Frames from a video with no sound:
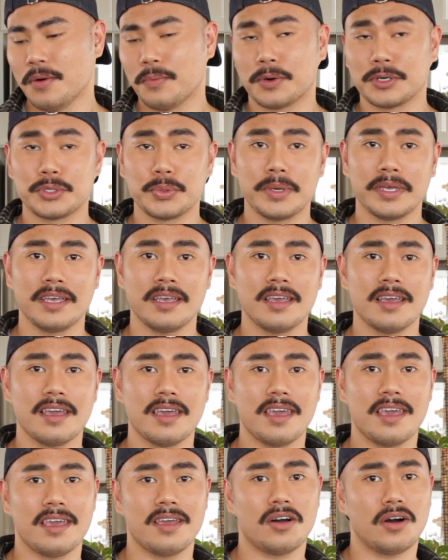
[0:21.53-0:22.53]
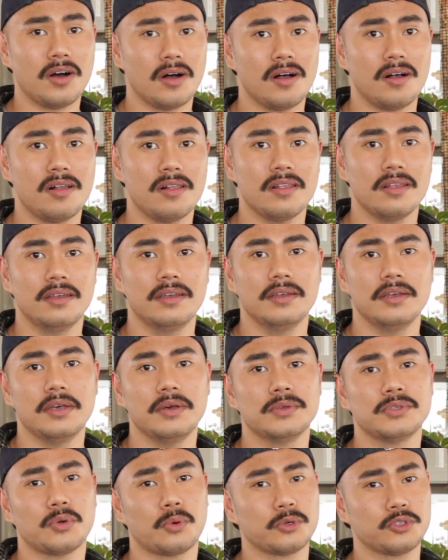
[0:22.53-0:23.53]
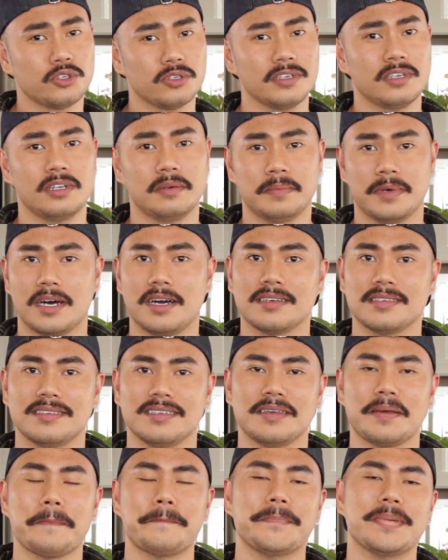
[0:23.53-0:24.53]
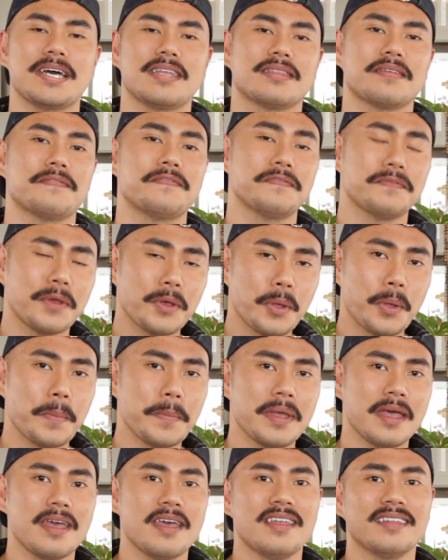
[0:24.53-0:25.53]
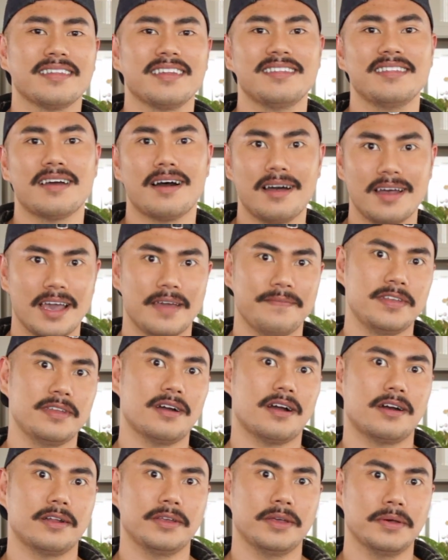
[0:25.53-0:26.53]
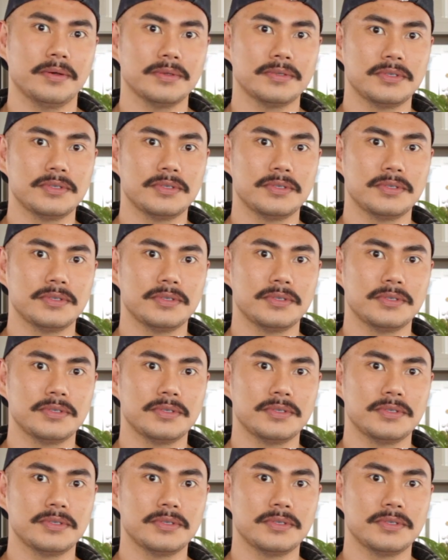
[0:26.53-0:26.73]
We're doing a haul. It was originally an unboxing, but the film did not have any audio.